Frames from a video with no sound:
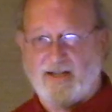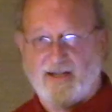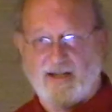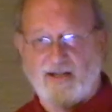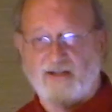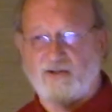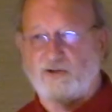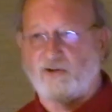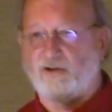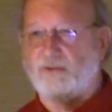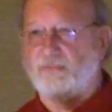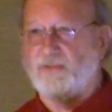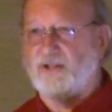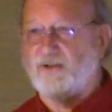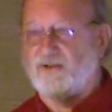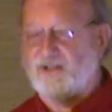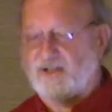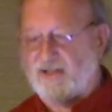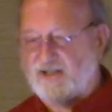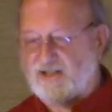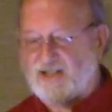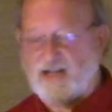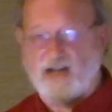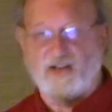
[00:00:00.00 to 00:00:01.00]
attributes
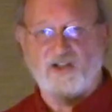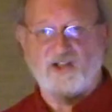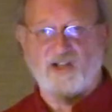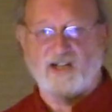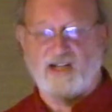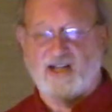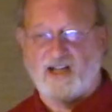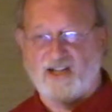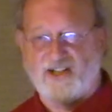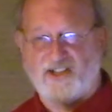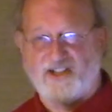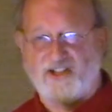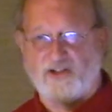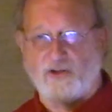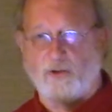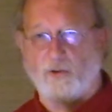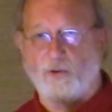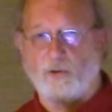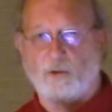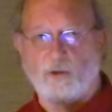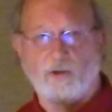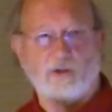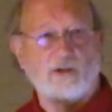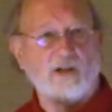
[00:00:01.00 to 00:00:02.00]
essentially a
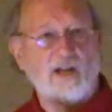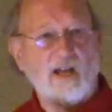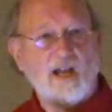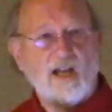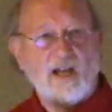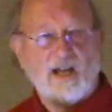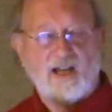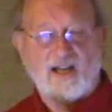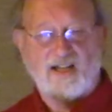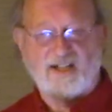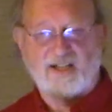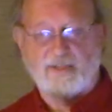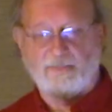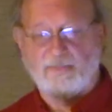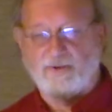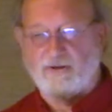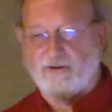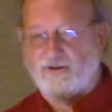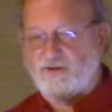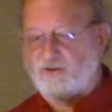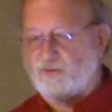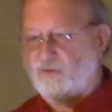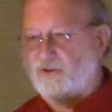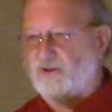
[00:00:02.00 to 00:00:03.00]
soul, a
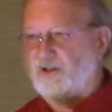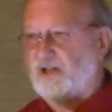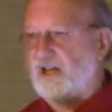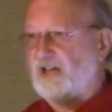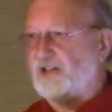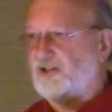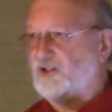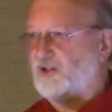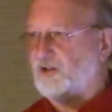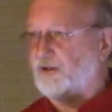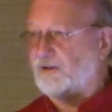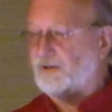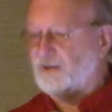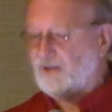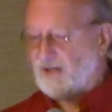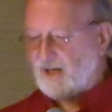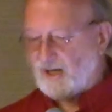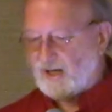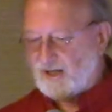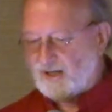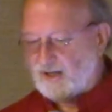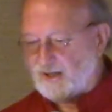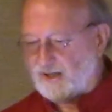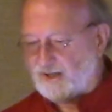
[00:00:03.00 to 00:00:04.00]
spiritual nature,
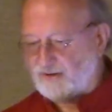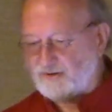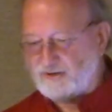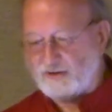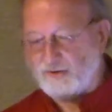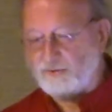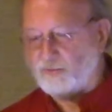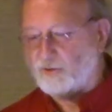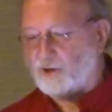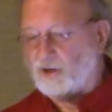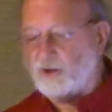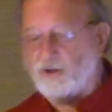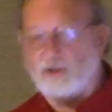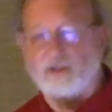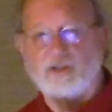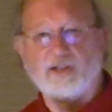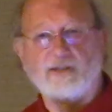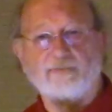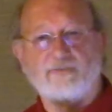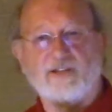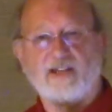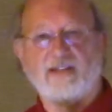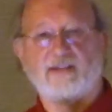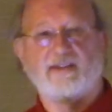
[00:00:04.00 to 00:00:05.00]
to all
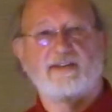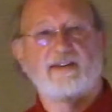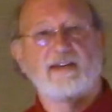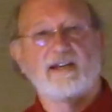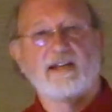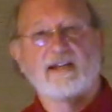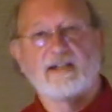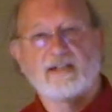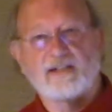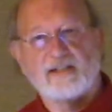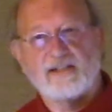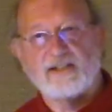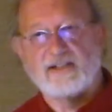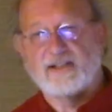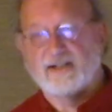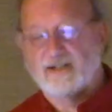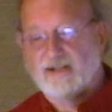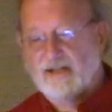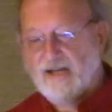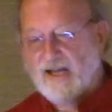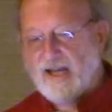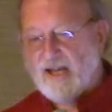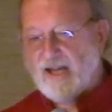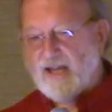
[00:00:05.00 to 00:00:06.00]
living things.
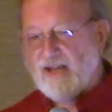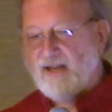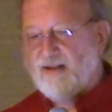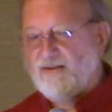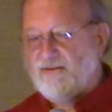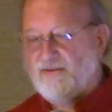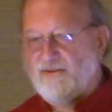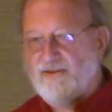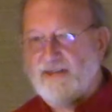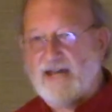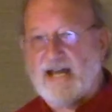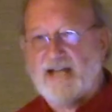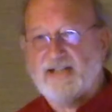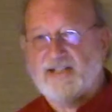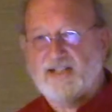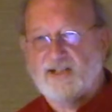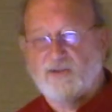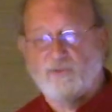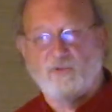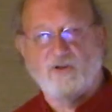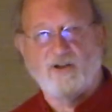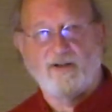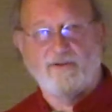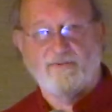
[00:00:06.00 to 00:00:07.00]
That's
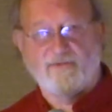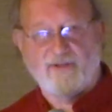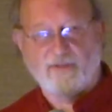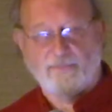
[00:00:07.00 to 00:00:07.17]
one of the